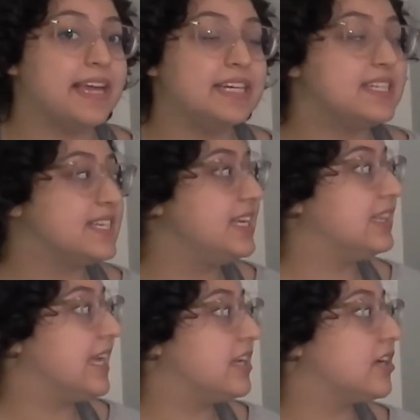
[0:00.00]
ASD
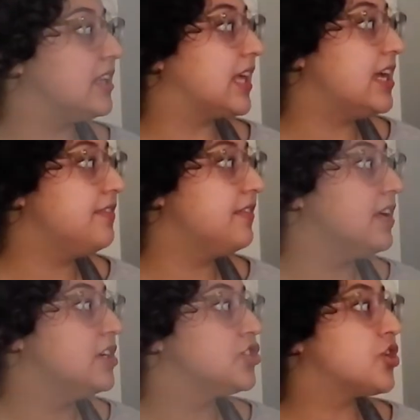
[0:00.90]
later in life
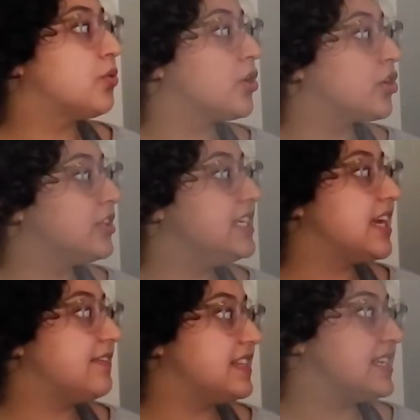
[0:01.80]
show early
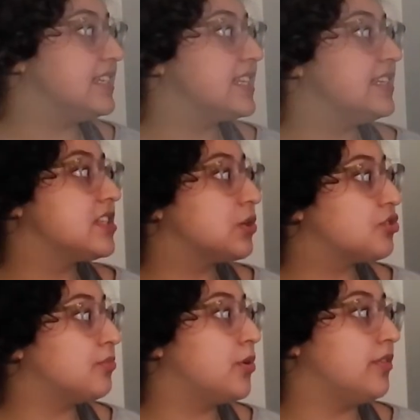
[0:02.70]
deficits in
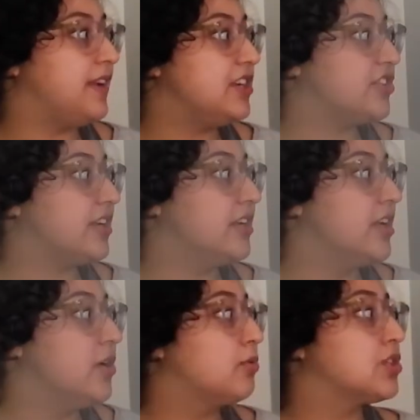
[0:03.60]
social motivation,
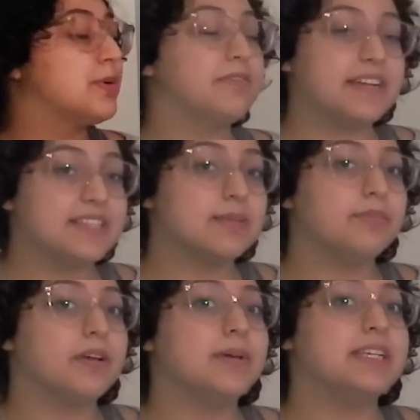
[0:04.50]
which prevents
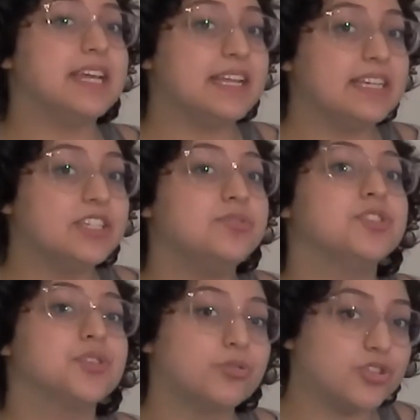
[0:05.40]
them from attending to
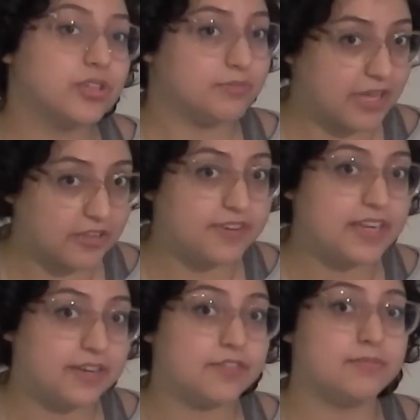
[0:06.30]
socially
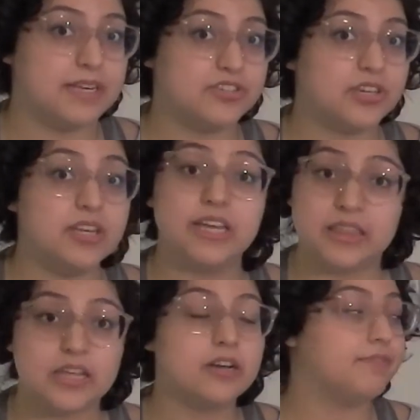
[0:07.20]
relevant information
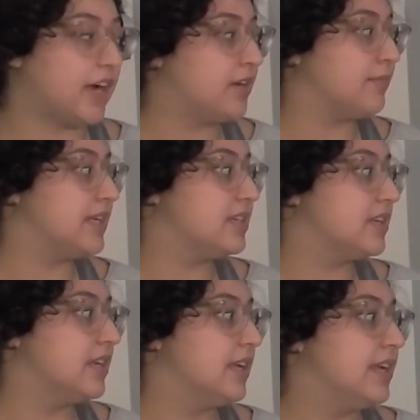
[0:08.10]
in their environment.